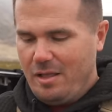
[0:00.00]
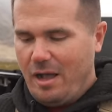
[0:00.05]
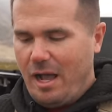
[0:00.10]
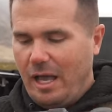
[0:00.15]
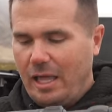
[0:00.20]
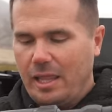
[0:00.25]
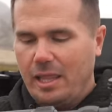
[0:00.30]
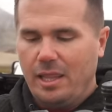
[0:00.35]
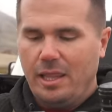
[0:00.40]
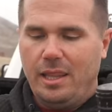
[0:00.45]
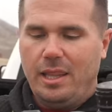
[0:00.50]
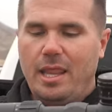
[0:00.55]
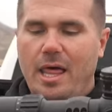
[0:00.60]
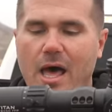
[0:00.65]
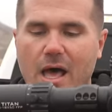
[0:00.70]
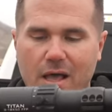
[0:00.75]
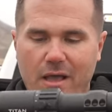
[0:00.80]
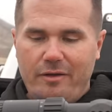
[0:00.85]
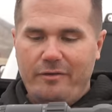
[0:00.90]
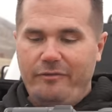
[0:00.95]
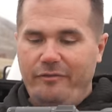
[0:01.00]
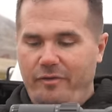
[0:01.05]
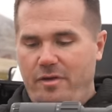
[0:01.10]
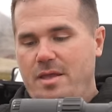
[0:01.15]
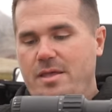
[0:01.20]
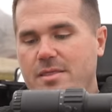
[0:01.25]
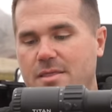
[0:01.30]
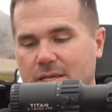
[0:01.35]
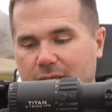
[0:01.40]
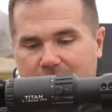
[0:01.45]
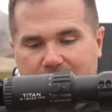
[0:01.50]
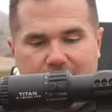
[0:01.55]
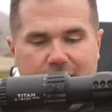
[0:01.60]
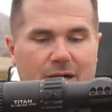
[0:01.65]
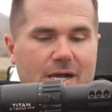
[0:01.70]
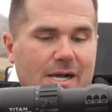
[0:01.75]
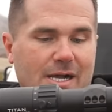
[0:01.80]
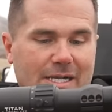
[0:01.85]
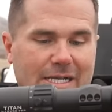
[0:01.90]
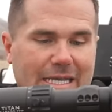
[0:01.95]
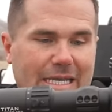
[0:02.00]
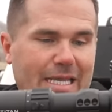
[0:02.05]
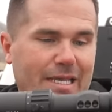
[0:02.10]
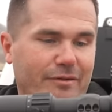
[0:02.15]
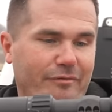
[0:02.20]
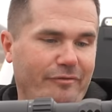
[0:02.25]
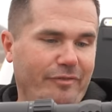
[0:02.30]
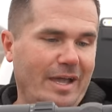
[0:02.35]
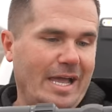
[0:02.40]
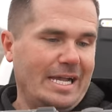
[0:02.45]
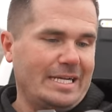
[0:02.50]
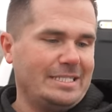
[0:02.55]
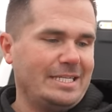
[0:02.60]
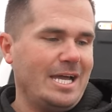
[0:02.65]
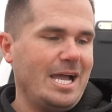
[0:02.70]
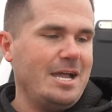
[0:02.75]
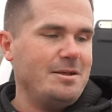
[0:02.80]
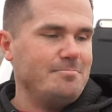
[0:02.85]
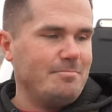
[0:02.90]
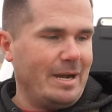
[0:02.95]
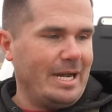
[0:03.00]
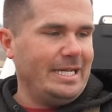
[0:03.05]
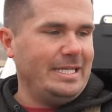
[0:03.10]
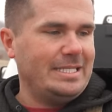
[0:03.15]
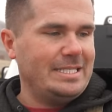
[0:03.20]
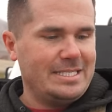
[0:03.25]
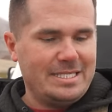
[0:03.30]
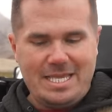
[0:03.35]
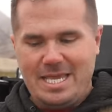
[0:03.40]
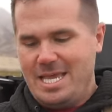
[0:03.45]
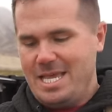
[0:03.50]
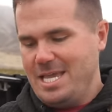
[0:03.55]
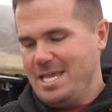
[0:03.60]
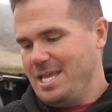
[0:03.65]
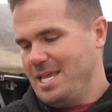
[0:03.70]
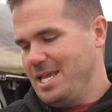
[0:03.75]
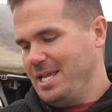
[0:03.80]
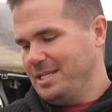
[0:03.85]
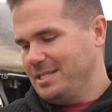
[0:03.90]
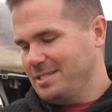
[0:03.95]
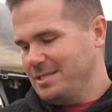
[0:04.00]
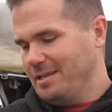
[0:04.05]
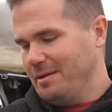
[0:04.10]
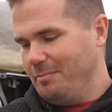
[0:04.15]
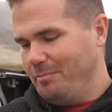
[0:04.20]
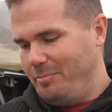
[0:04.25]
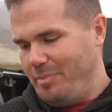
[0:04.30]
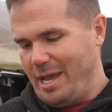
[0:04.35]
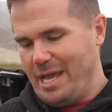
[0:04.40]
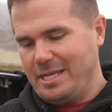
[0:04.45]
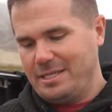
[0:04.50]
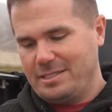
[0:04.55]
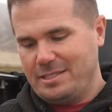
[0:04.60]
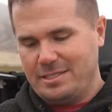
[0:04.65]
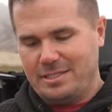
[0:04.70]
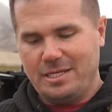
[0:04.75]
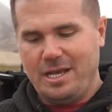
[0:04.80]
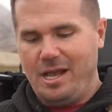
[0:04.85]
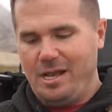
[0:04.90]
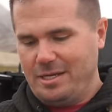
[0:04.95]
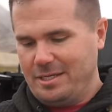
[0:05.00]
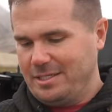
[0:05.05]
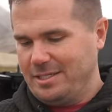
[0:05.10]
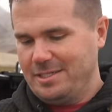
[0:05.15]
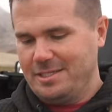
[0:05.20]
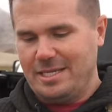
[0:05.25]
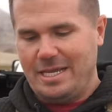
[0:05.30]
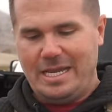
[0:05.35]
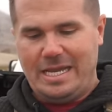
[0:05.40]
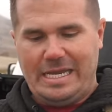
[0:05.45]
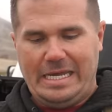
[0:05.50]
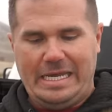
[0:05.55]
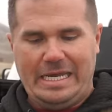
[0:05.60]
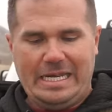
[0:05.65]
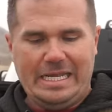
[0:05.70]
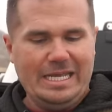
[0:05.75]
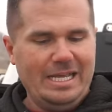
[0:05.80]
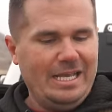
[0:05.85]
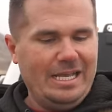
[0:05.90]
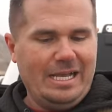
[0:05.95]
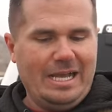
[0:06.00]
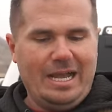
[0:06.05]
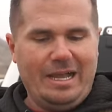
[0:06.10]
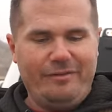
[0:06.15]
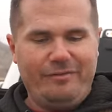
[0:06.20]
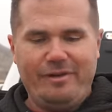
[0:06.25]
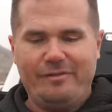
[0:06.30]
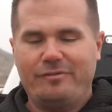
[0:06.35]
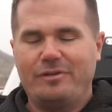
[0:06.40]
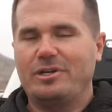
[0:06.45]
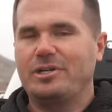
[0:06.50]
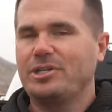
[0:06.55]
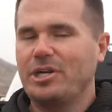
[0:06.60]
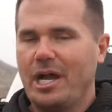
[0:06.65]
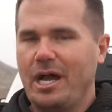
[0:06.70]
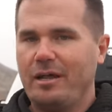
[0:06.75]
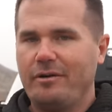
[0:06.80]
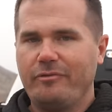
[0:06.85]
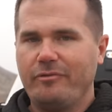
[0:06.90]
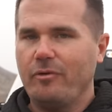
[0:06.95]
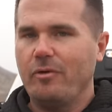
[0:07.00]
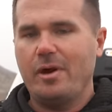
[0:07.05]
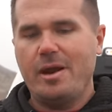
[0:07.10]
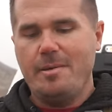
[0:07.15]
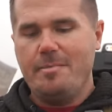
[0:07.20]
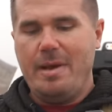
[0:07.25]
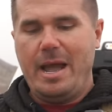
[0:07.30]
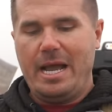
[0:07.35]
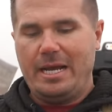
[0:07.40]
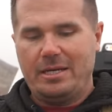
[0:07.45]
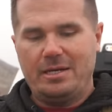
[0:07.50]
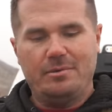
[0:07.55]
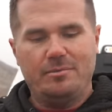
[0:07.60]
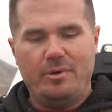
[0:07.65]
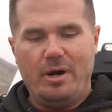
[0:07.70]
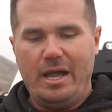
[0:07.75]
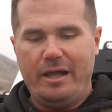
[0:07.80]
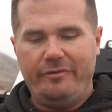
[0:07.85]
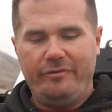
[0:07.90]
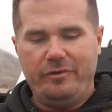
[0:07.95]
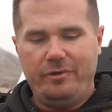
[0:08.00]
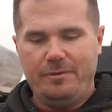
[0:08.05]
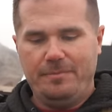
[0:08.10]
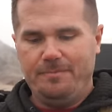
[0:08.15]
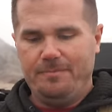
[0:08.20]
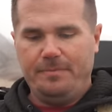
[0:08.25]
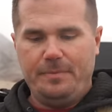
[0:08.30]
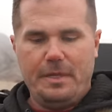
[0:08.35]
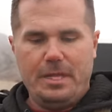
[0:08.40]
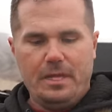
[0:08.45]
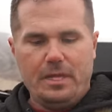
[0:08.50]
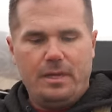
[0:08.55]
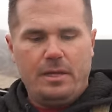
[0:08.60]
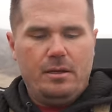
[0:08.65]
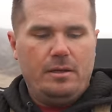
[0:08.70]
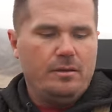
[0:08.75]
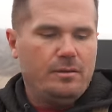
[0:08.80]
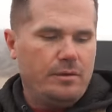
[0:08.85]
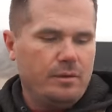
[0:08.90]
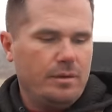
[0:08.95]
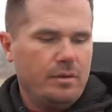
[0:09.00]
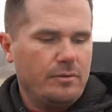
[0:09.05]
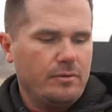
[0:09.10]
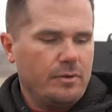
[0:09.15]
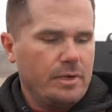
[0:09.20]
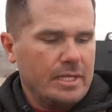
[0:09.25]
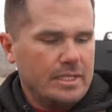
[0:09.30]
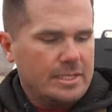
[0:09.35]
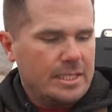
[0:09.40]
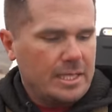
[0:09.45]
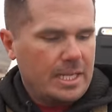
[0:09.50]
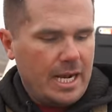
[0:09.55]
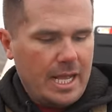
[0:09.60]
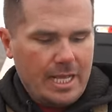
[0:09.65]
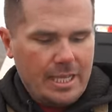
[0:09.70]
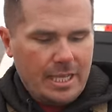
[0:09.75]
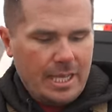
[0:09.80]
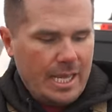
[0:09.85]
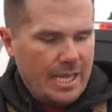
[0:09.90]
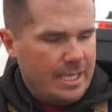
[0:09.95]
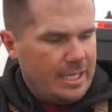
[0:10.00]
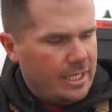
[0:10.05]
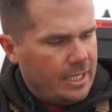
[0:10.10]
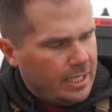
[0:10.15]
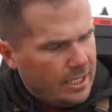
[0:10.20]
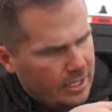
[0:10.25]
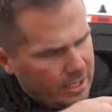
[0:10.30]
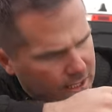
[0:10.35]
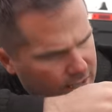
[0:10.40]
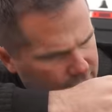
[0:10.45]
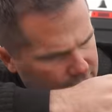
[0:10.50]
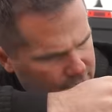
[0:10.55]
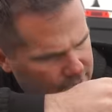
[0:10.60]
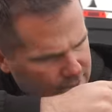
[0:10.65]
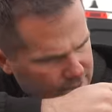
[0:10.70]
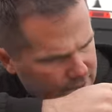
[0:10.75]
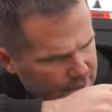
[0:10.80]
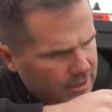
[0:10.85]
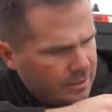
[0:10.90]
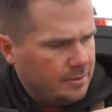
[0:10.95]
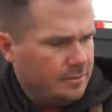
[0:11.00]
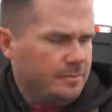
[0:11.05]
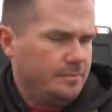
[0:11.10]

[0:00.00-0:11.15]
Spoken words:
I love the stock. In fact, I might say it's the best stock design I've ever shot for a Magnum rifle. The reason that I like it is